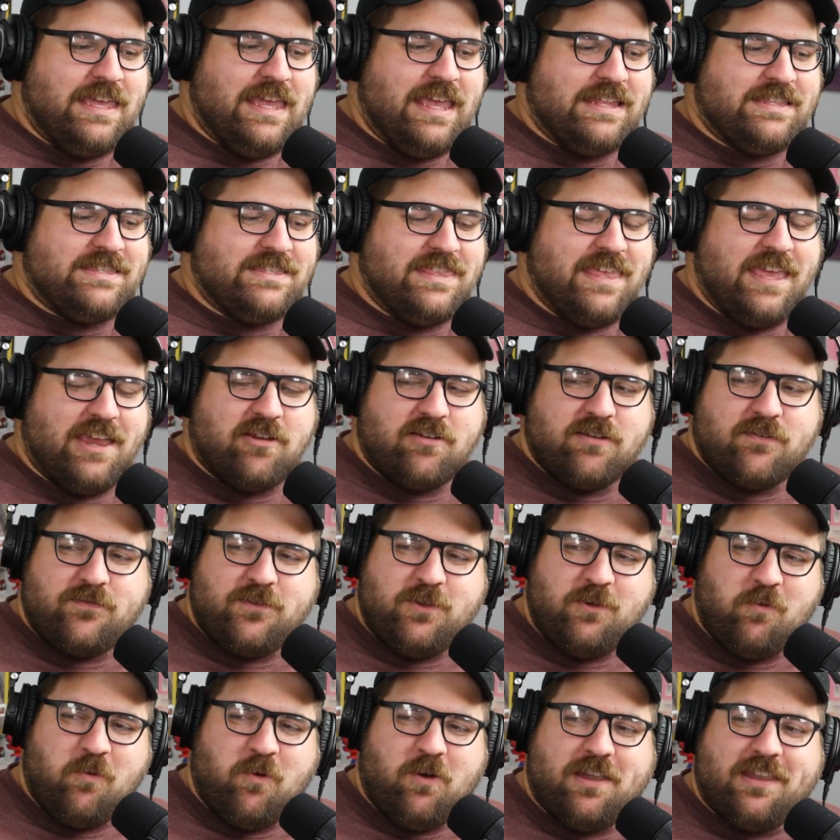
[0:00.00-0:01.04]
it's there
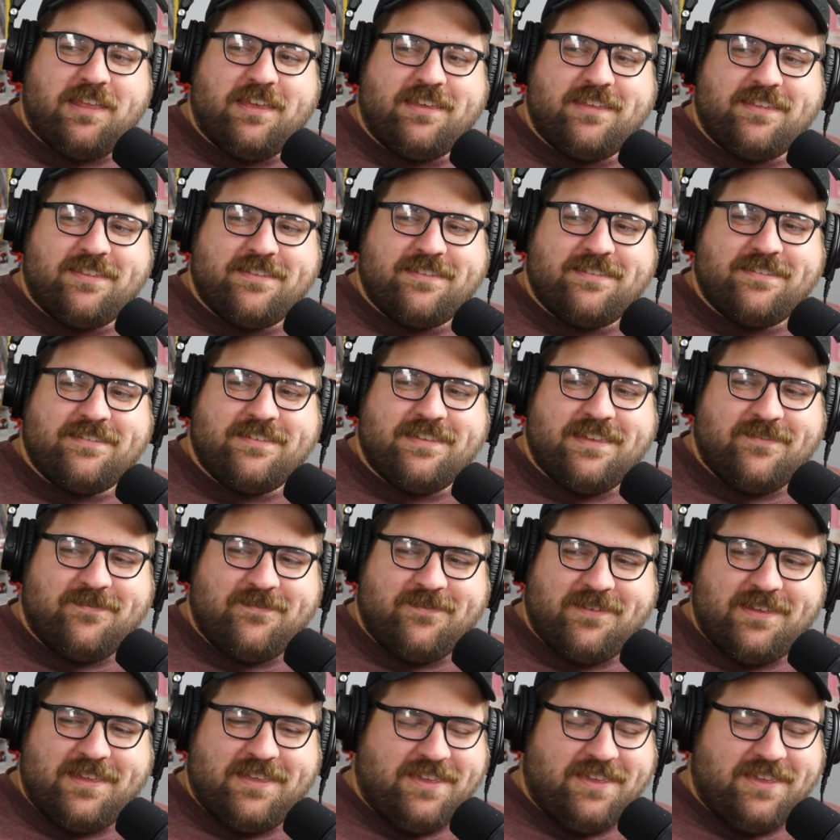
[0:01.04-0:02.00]
if you want it if